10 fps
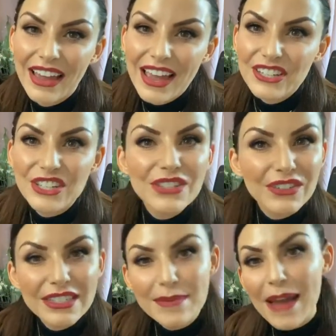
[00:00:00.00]
Just
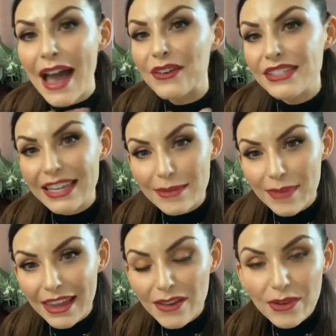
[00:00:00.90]
for some
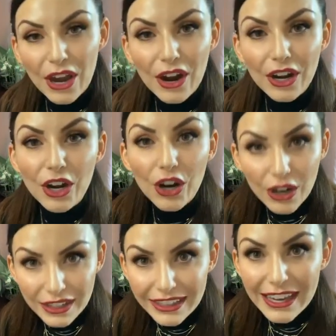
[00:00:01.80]
housekeeping, we are
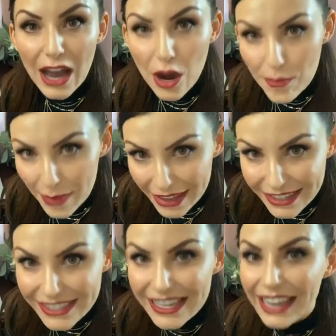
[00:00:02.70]
currently open
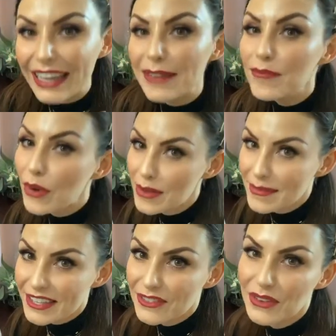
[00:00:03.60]
taking
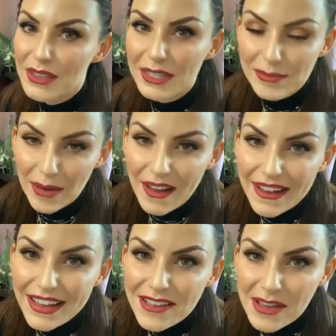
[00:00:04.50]
appointments for the
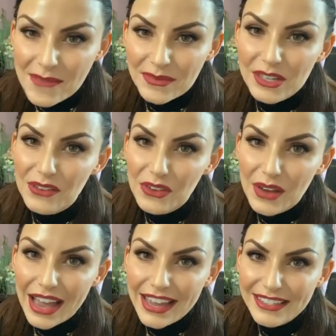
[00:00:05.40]
spa. So if you
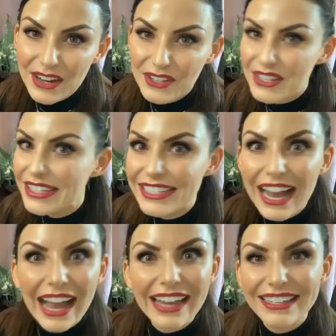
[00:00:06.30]
guys are just
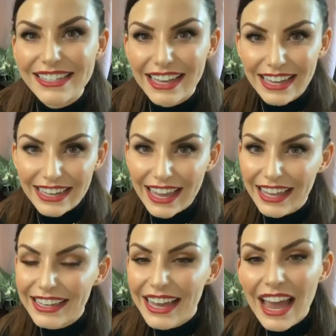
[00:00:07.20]
dying to get
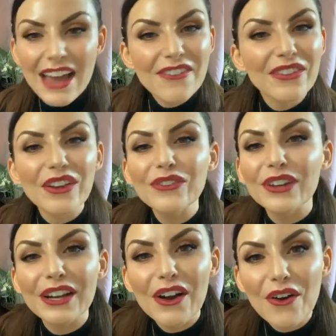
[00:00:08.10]
in, feel
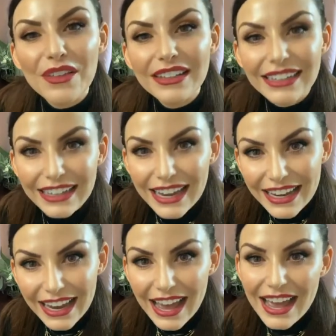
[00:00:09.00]
free to call the
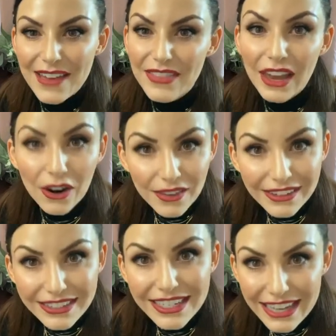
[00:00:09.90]
clinic. They are
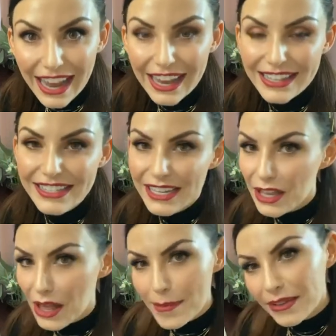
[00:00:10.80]
there today until
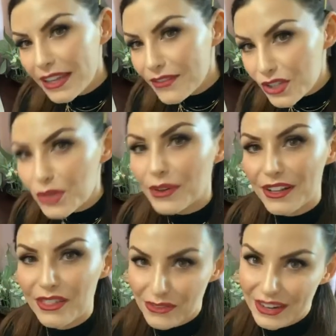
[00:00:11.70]
I believe 2 or
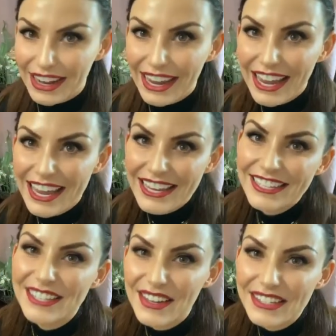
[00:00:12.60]
3.
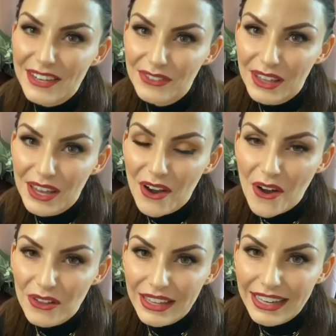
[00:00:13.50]
So you can definitely
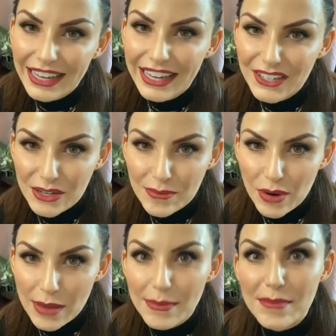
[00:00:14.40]
call in and get your
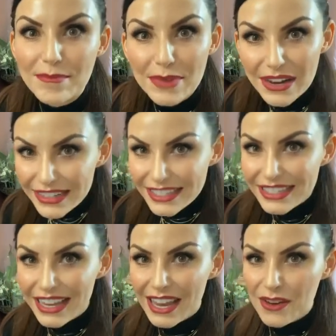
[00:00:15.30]
appointment
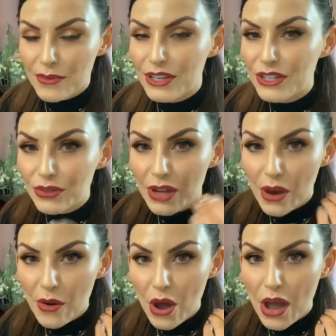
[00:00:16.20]
booked. We do
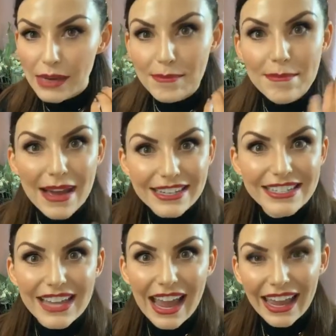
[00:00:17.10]
know on
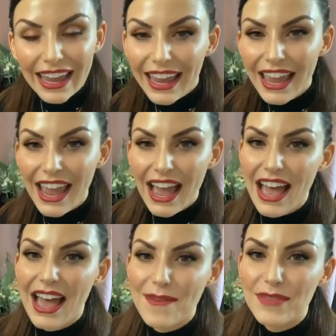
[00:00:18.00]
Monday,
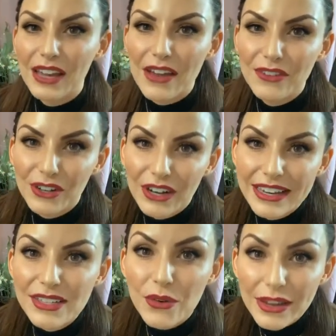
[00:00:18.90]
the governor
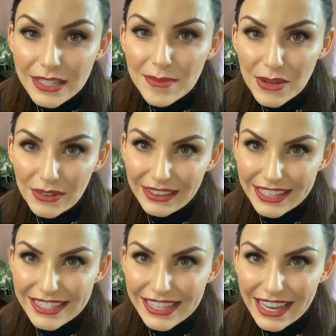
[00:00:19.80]
is going to be
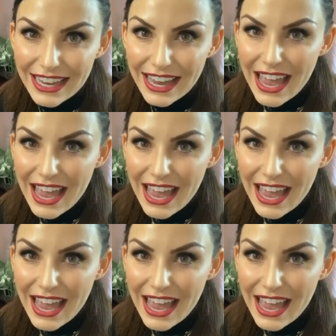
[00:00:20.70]
releasing